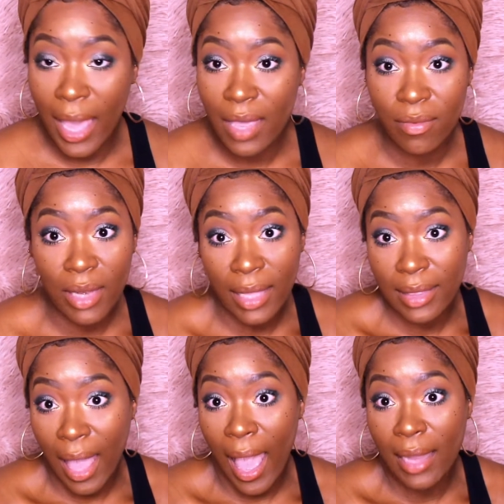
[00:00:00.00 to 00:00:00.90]
even like
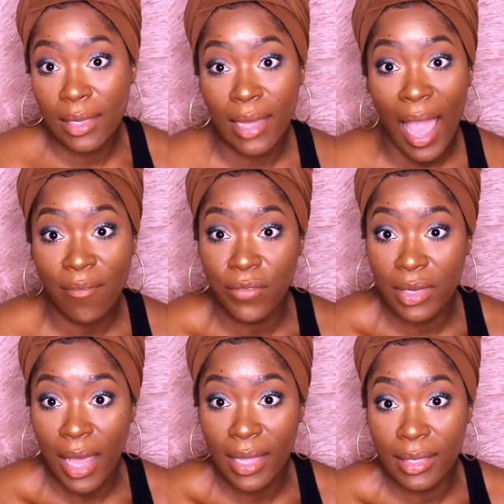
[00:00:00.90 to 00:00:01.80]
the eye look. I
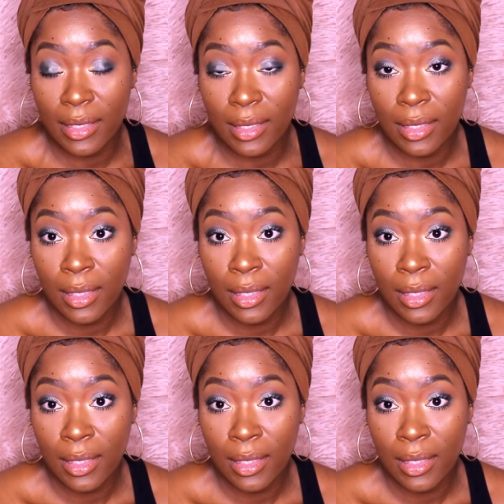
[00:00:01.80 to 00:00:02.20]
feel like,